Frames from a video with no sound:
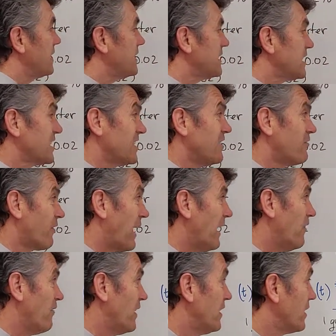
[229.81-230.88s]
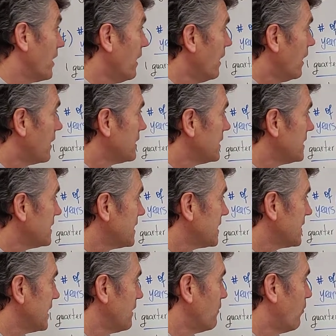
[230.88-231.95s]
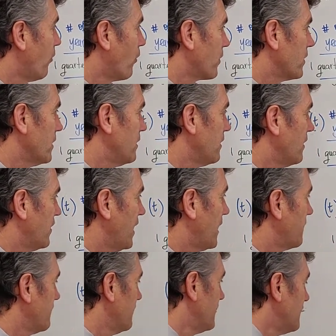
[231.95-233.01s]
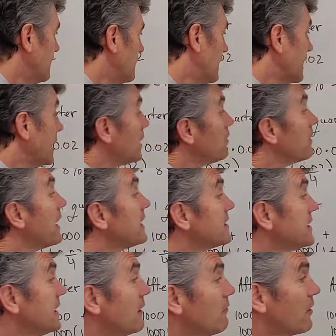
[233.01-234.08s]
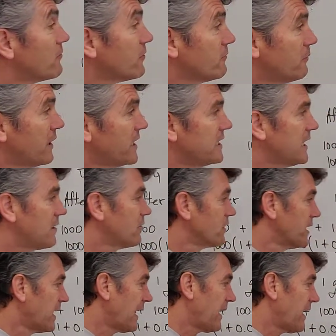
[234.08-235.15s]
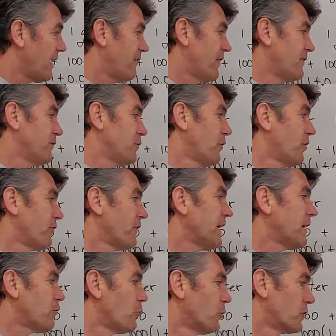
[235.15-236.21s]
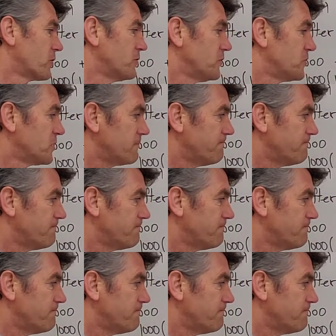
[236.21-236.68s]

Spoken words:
this is irrelevant. This is the important thing. Can you guess the amount of money that we're going to have after 3 quarters?